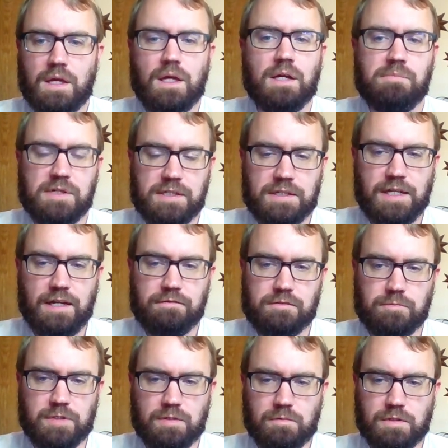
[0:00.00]
It might not have to
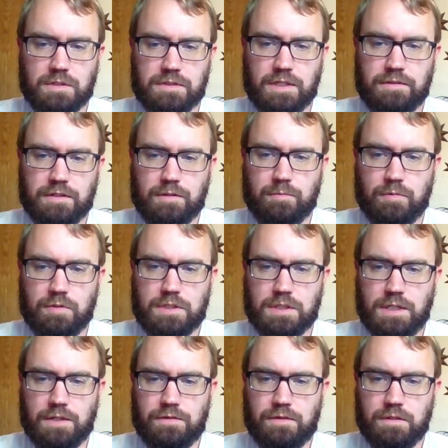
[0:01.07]
be a word now that I'm looking
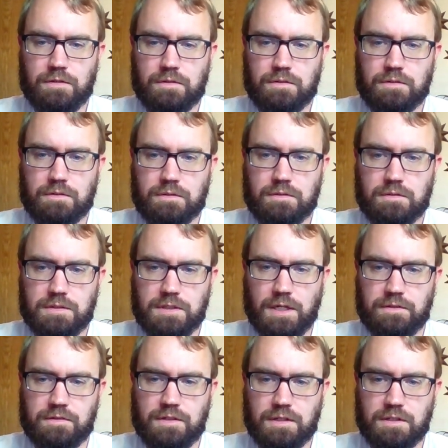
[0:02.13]
at this. Yeah,
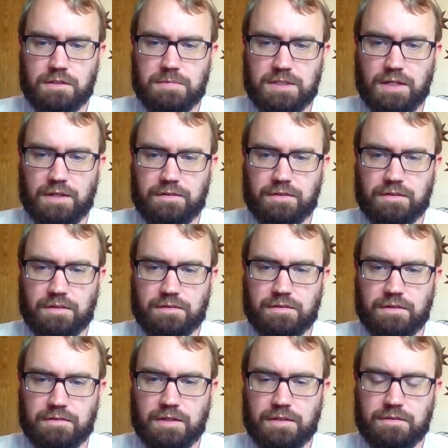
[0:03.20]
it's not going to be
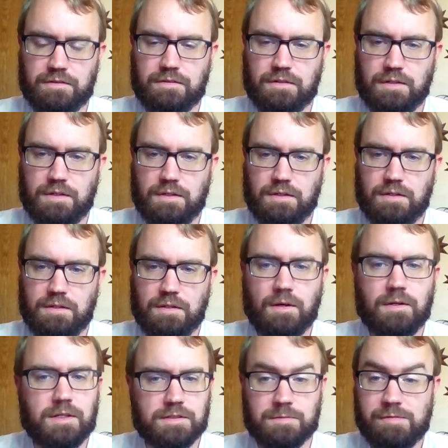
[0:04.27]
SSSSS.
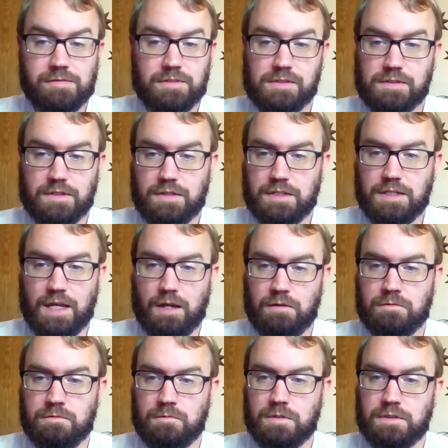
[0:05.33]
Okay, so maybe just the
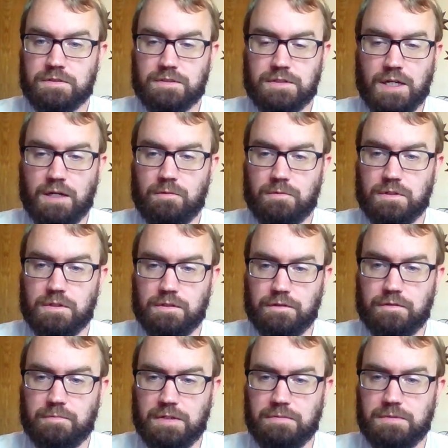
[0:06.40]
down words are not
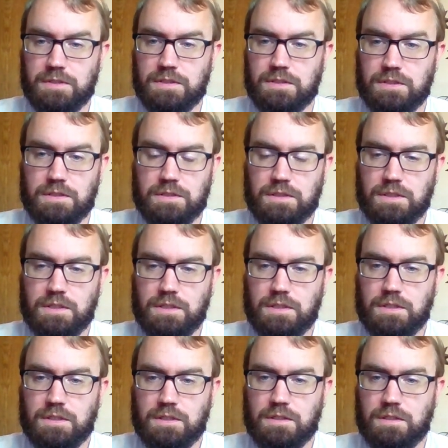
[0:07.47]
words. Maybe
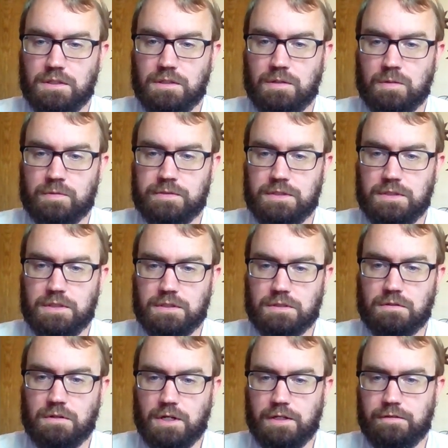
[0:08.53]
only the
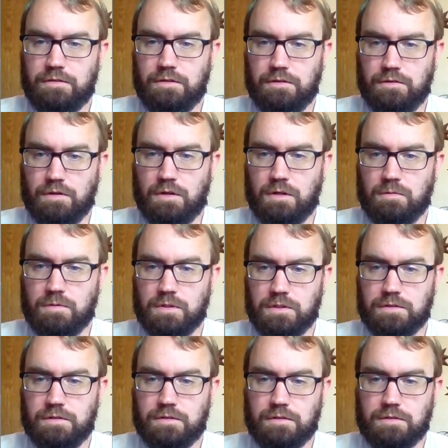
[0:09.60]
acrosses are
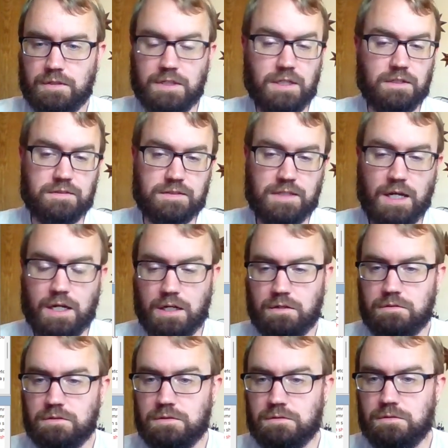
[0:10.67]
words. Again, it's not
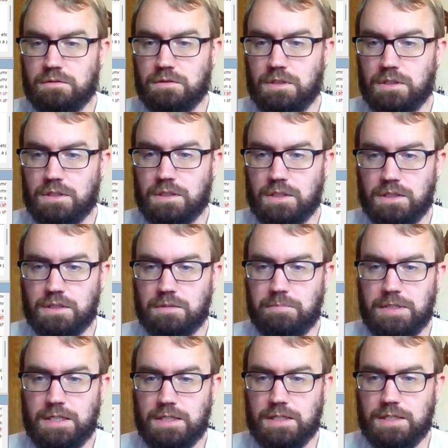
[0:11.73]
clued in the
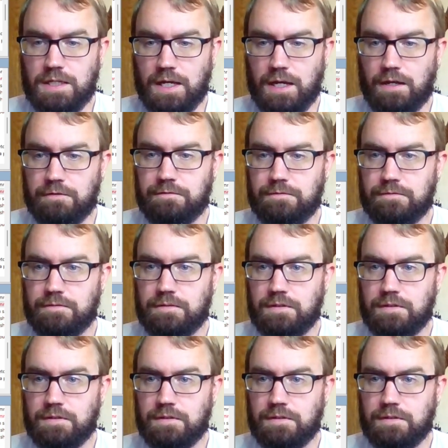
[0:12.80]
PDF.